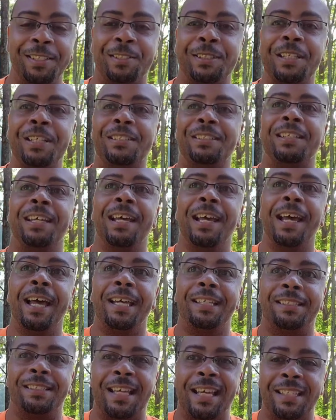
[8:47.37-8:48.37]
It's it's
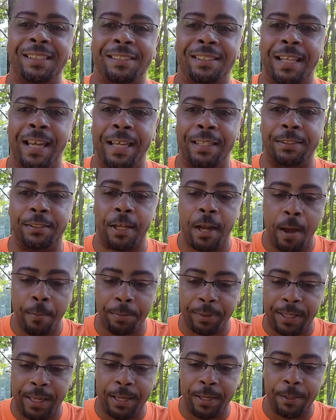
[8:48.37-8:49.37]
as as as
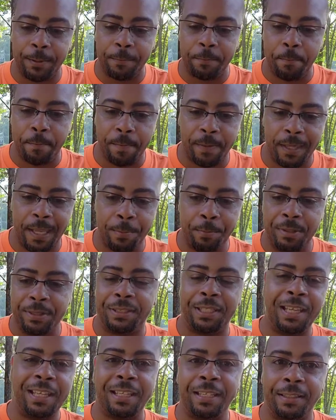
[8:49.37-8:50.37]
complicated and
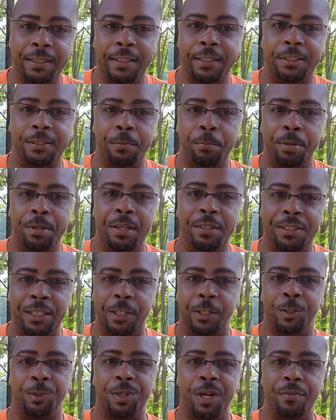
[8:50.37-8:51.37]
meticulous being a
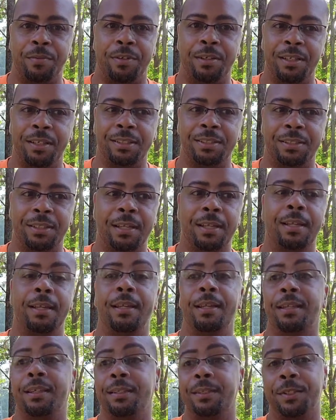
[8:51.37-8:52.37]
tanker driver is,
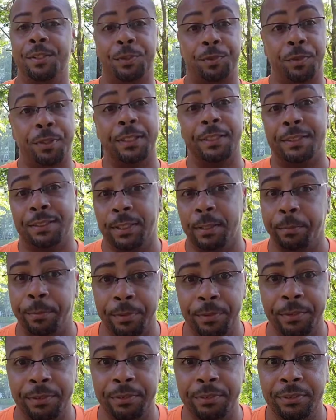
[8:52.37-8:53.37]
it's really
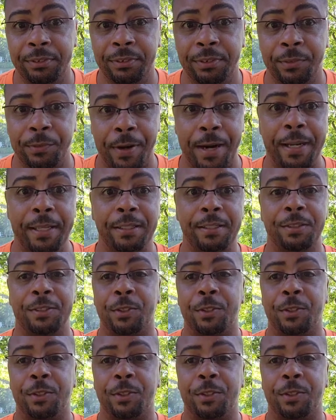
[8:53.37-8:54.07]
simple, right?